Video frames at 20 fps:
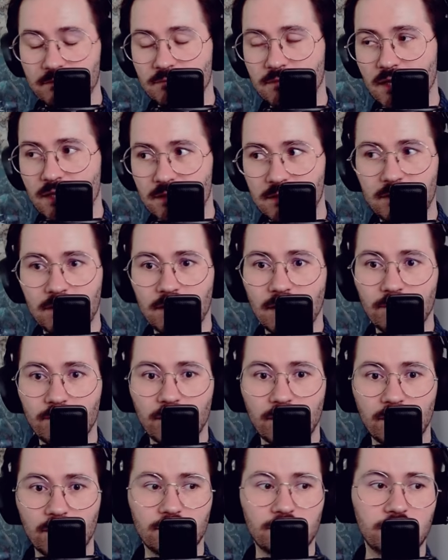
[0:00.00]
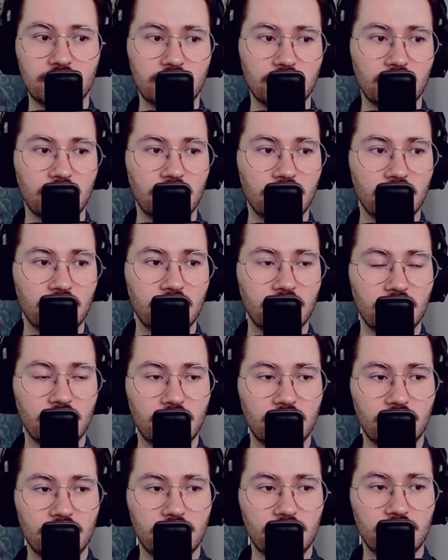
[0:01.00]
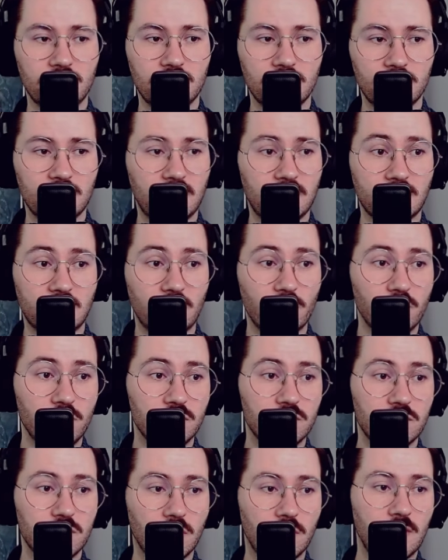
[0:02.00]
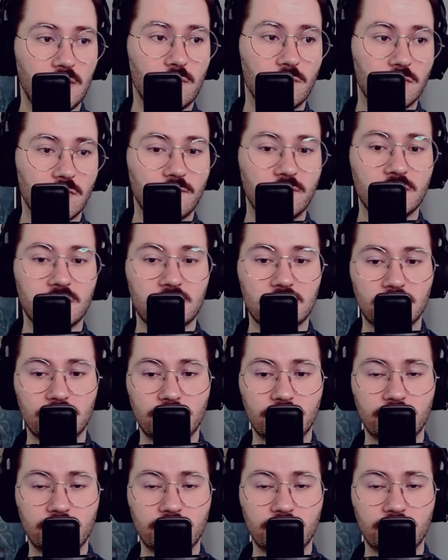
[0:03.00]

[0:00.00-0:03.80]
idea, because like they will draw out of it.